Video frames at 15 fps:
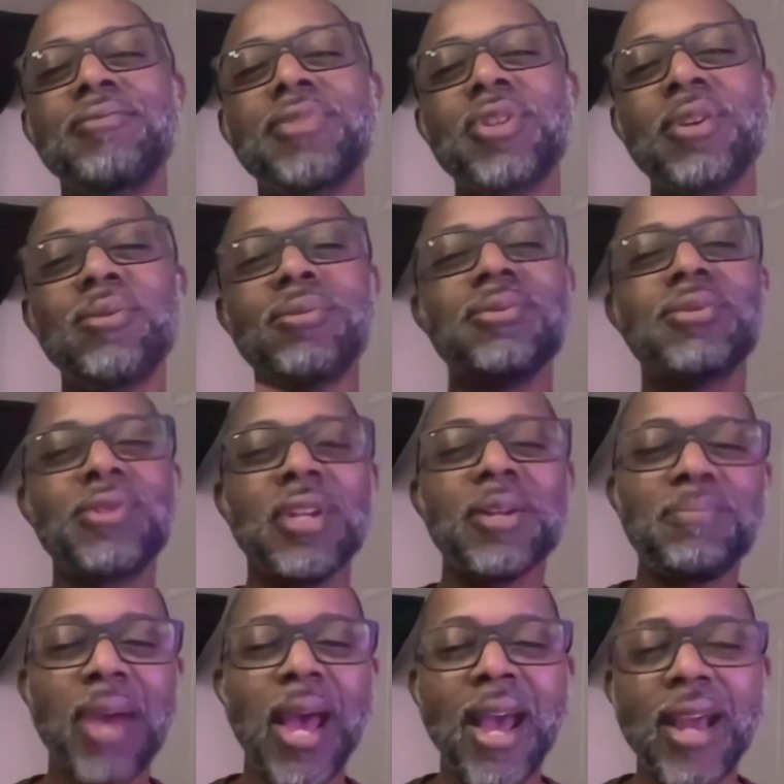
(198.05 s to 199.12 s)
So
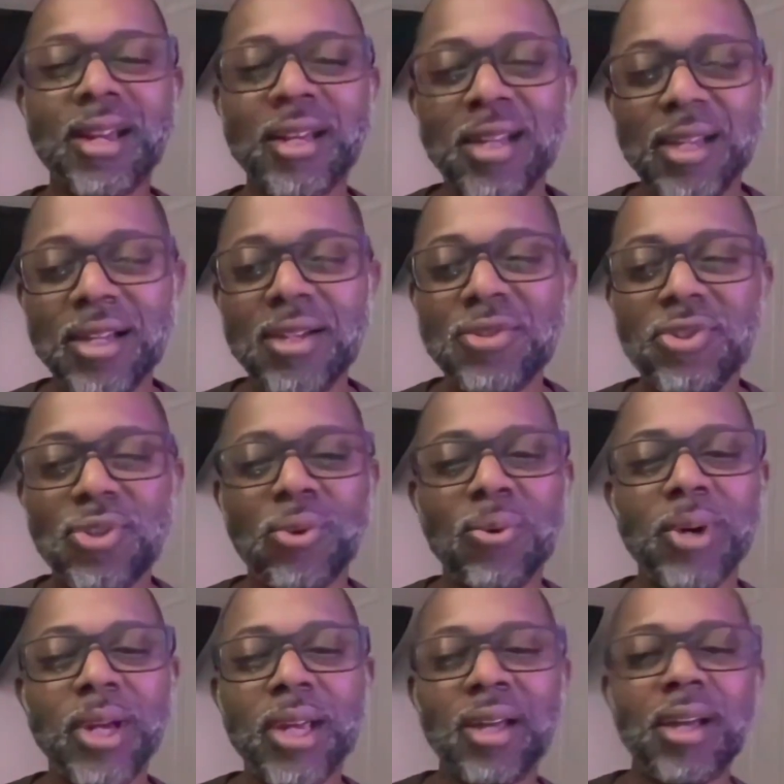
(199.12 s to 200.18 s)
sit back,
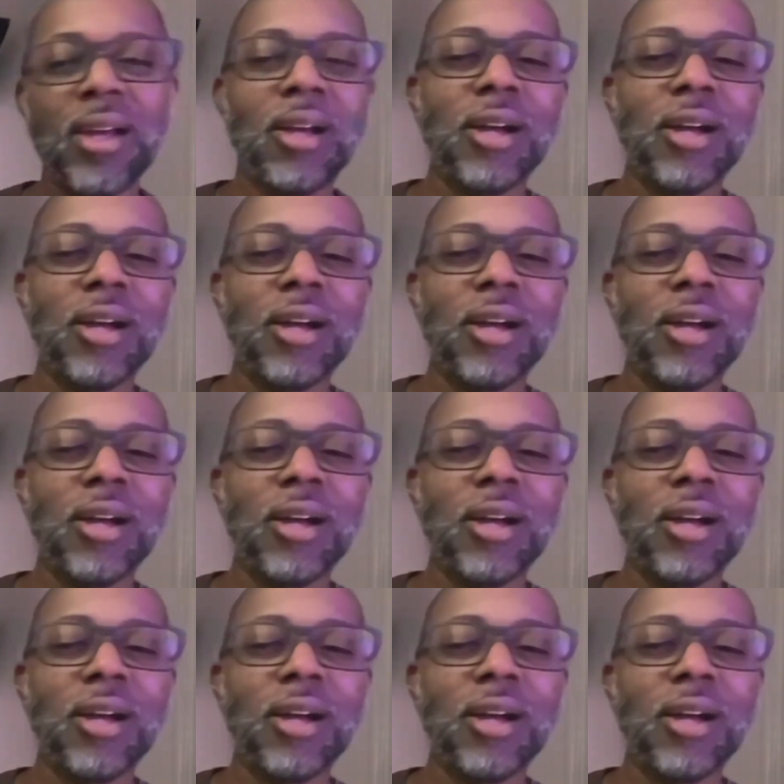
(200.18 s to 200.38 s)
enjoy.